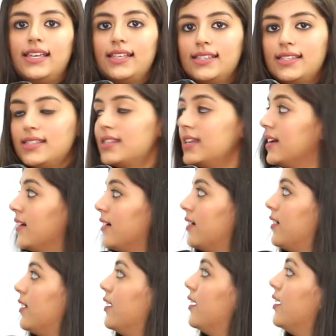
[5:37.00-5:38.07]
that's the
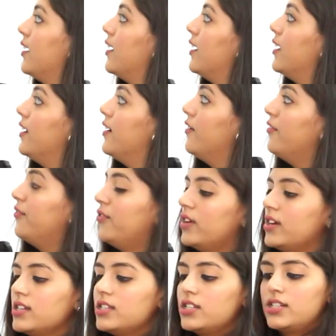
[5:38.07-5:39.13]

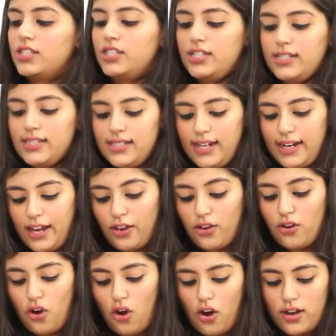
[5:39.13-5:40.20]
first jeans that I
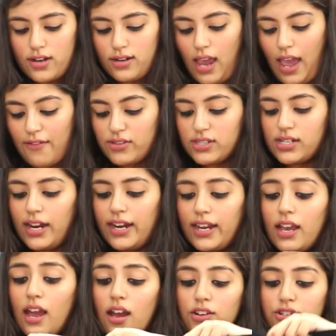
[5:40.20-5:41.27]
got I was
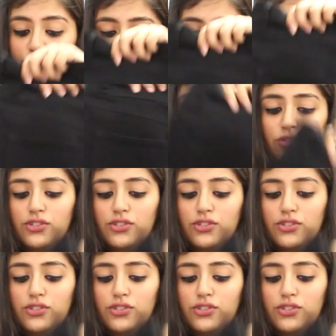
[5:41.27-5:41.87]
running a short of